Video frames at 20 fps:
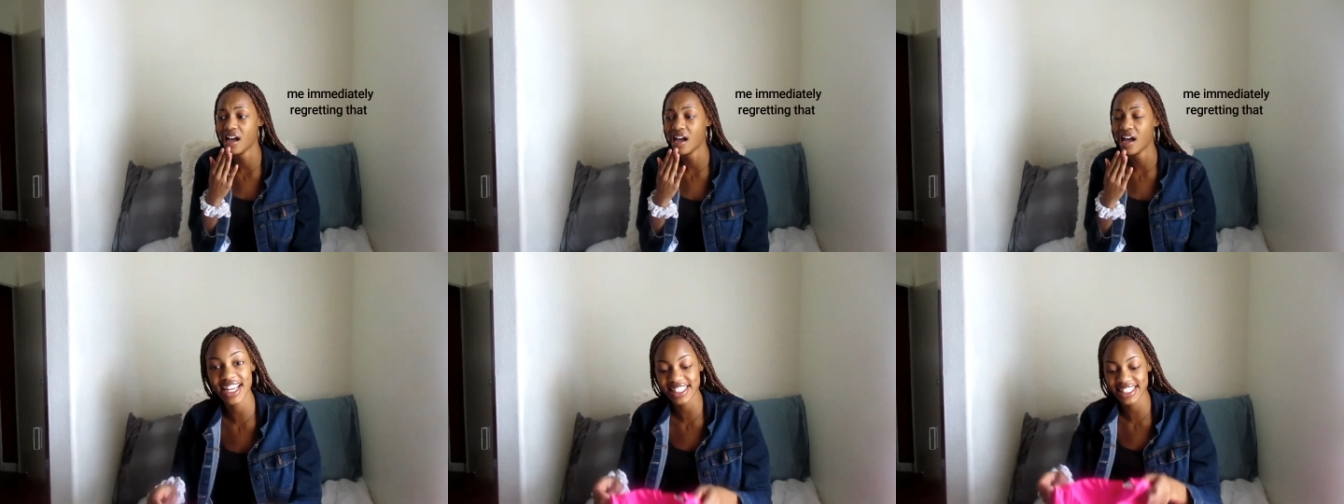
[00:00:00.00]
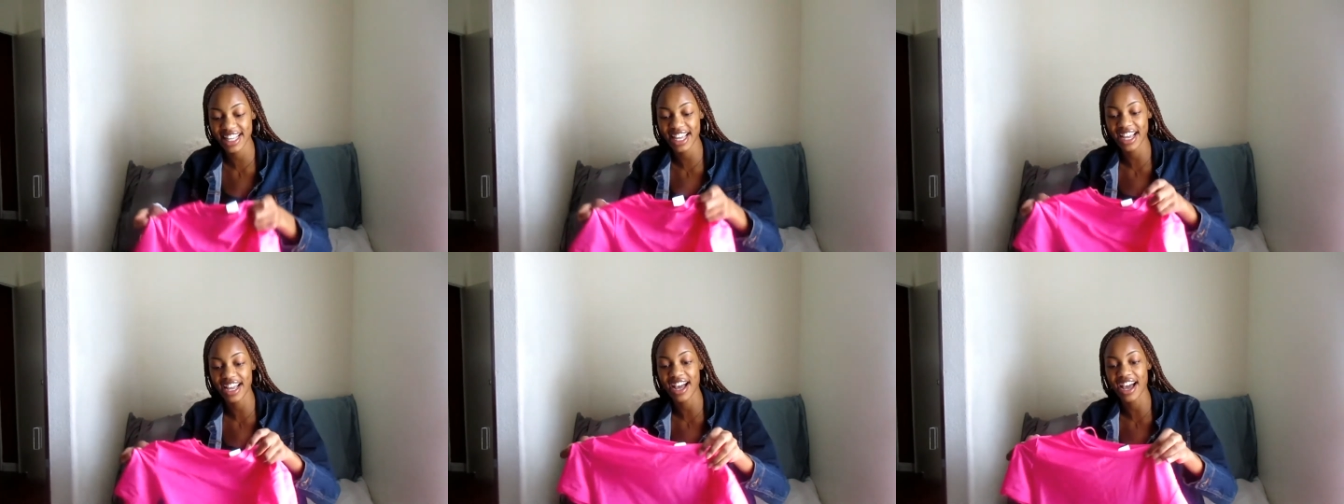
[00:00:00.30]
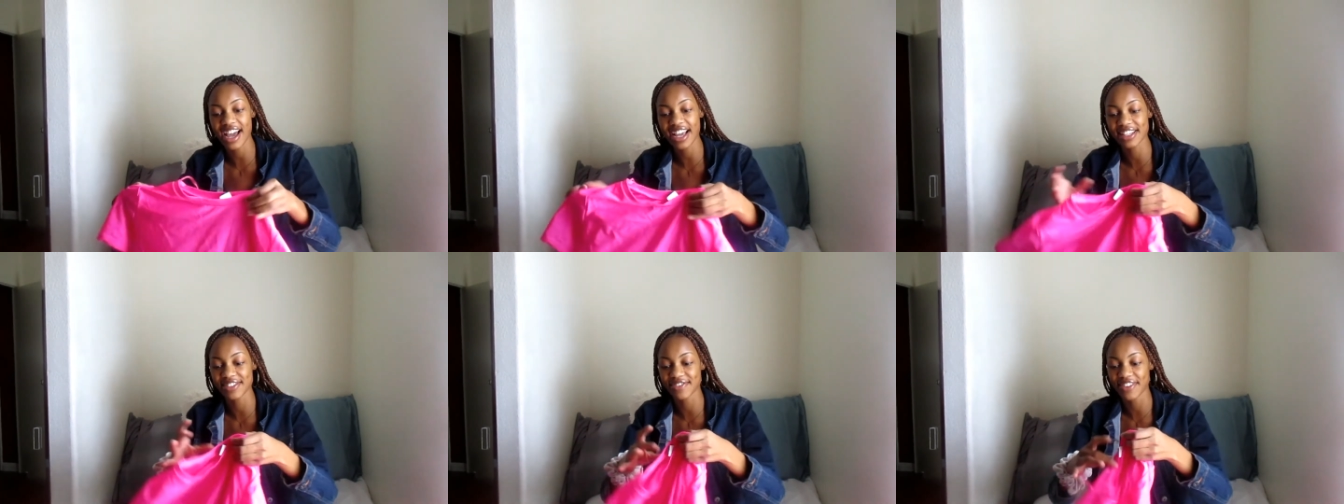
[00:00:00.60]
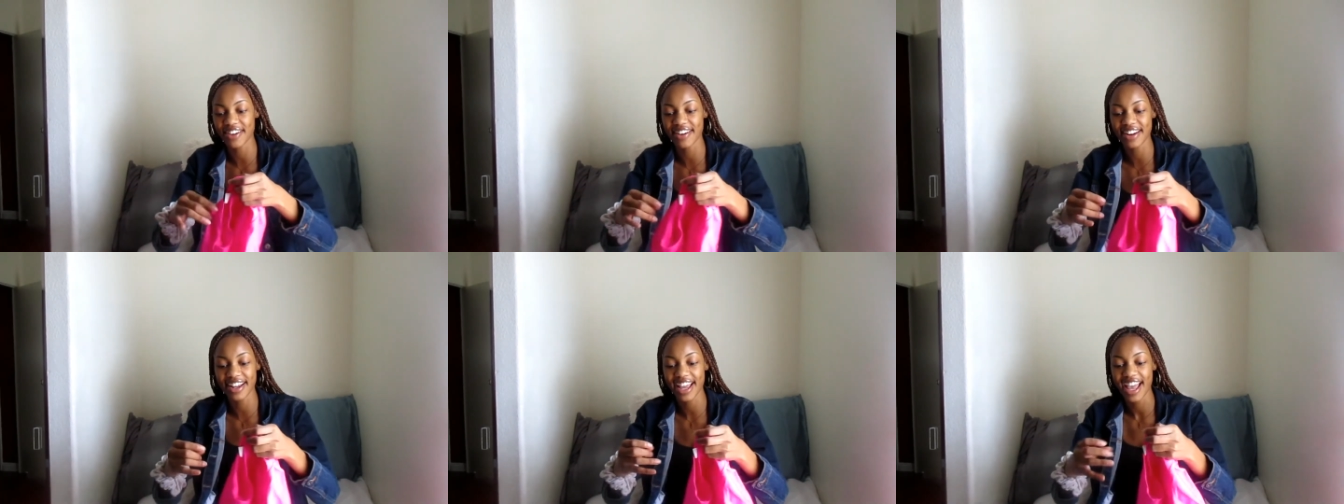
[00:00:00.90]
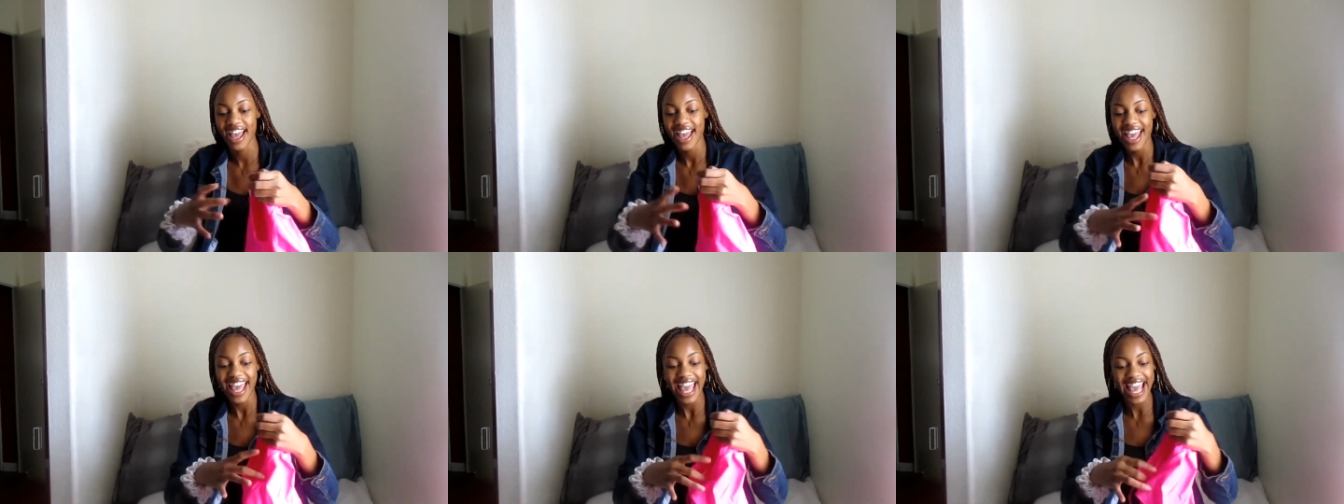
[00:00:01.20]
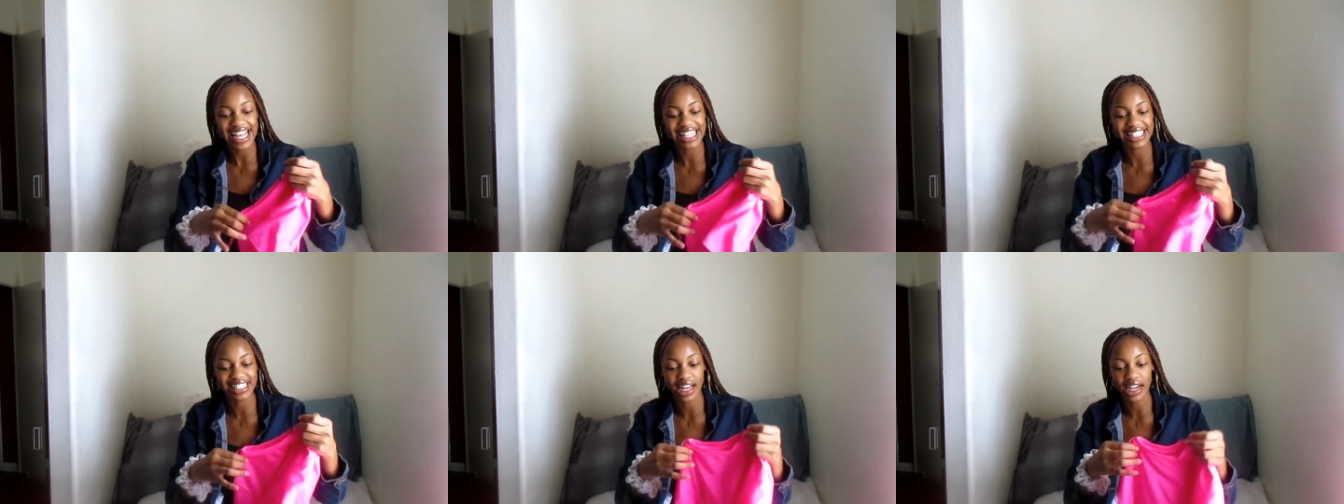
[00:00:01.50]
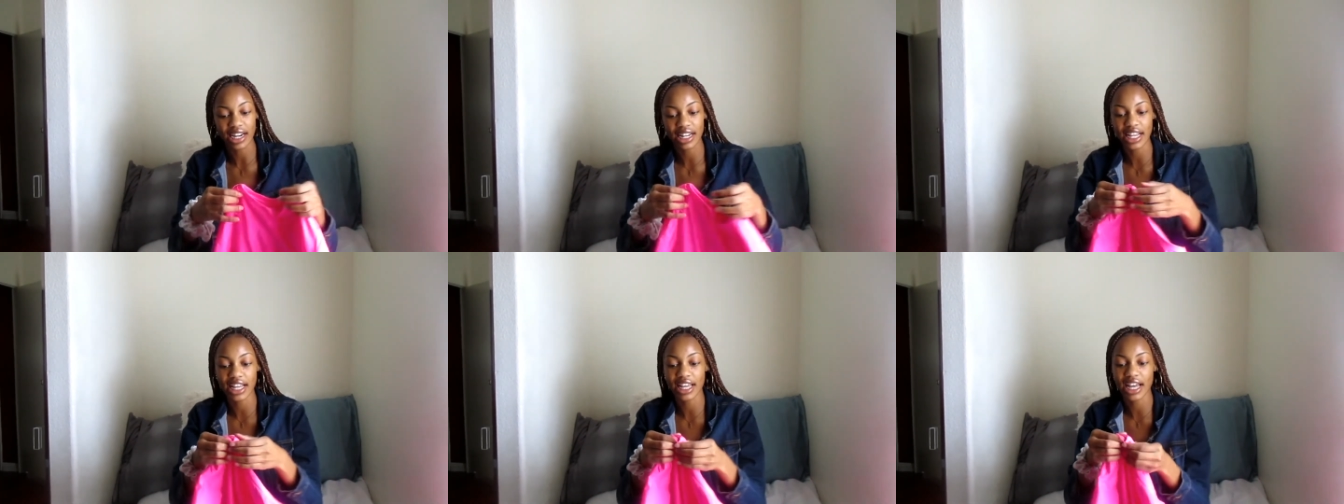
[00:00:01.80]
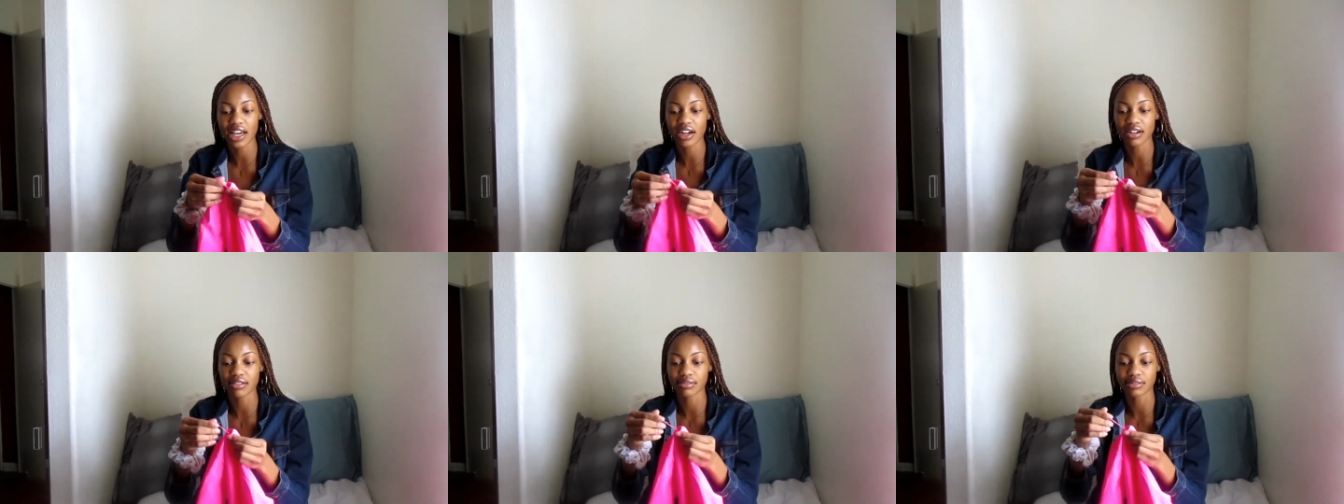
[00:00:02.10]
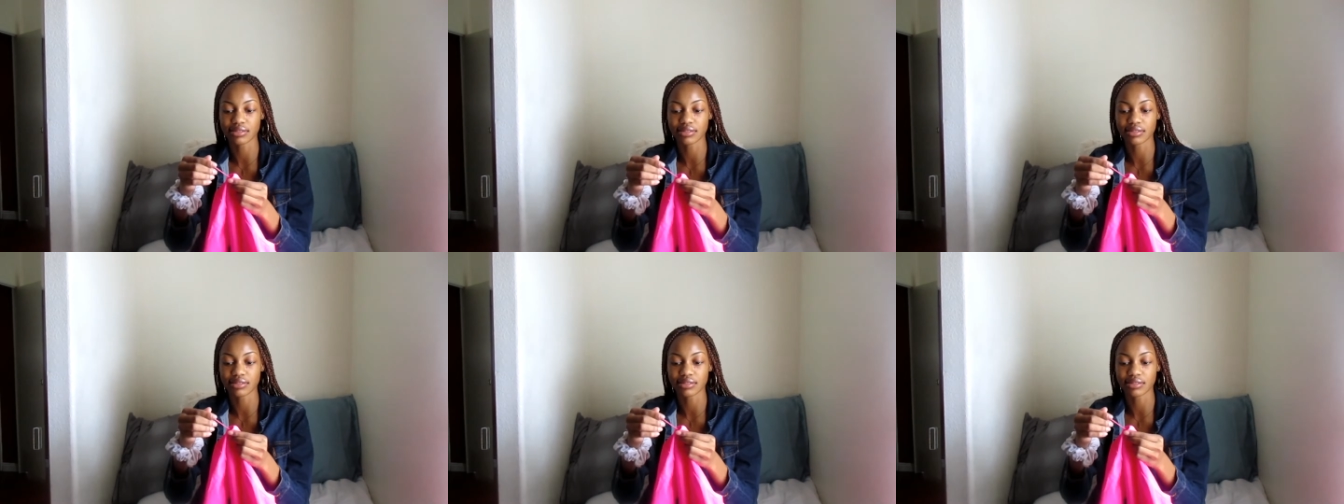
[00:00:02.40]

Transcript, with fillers: Next thing I got is very exotic, kind of